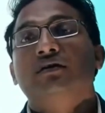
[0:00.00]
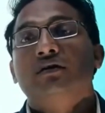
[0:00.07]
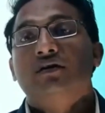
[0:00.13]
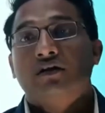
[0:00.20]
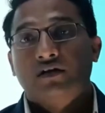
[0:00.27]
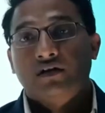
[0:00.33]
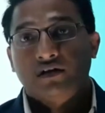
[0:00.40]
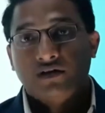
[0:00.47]

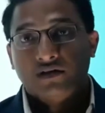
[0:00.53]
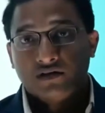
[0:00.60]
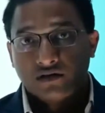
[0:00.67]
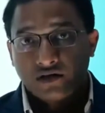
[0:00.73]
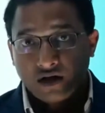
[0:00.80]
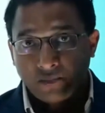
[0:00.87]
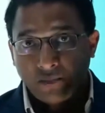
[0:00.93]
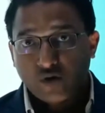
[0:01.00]

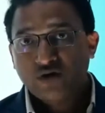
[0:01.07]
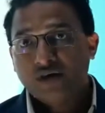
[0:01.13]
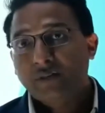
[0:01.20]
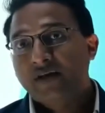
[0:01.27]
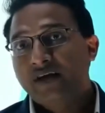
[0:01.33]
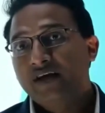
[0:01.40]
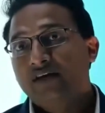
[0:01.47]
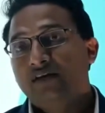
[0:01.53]
about the
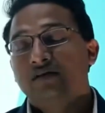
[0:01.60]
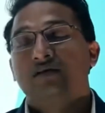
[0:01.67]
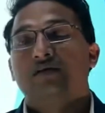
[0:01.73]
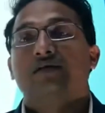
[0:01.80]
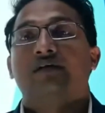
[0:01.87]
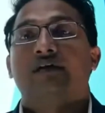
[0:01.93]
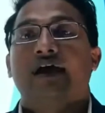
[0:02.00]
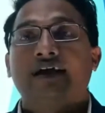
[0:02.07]
money,
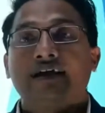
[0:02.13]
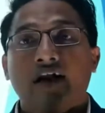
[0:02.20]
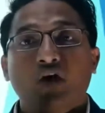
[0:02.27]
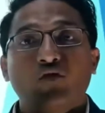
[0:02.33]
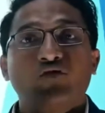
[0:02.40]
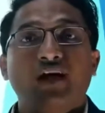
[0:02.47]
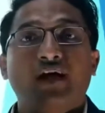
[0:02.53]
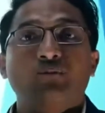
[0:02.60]
and now
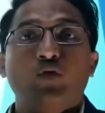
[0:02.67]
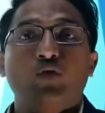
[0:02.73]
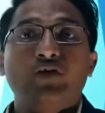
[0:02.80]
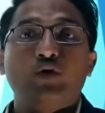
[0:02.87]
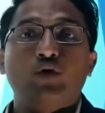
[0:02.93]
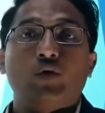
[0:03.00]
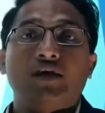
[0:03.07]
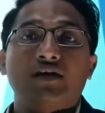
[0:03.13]
we are
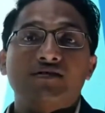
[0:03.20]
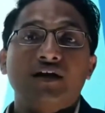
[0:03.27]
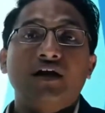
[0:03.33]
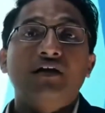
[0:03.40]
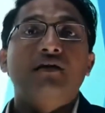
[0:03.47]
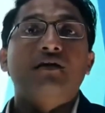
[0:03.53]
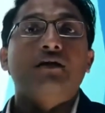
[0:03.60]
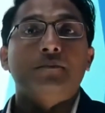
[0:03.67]
moving towards
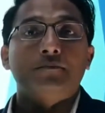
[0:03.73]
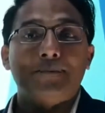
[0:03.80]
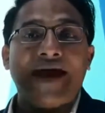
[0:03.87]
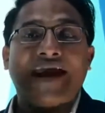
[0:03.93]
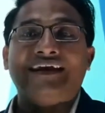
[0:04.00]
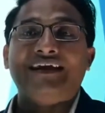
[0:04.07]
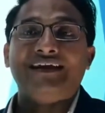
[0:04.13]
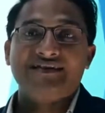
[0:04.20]
the
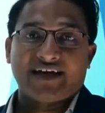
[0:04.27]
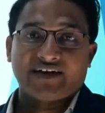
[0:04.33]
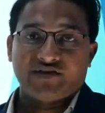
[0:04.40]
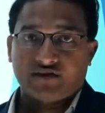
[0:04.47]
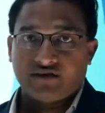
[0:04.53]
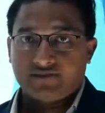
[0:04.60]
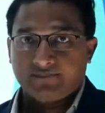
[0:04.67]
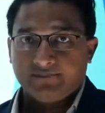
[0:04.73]
banking
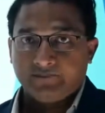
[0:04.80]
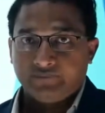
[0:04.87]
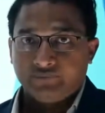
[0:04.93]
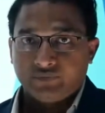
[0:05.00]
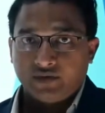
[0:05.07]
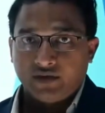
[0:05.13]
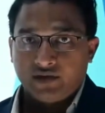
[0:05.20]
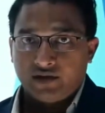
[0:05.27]
sector,
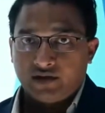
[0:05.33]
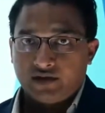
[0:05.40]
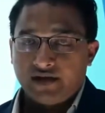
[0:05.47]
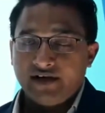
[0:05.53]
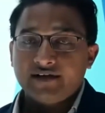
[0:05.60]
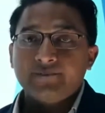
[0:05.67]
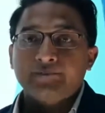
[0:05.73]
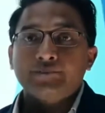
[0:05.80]

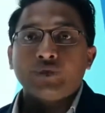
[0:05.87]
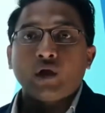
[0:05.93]
right?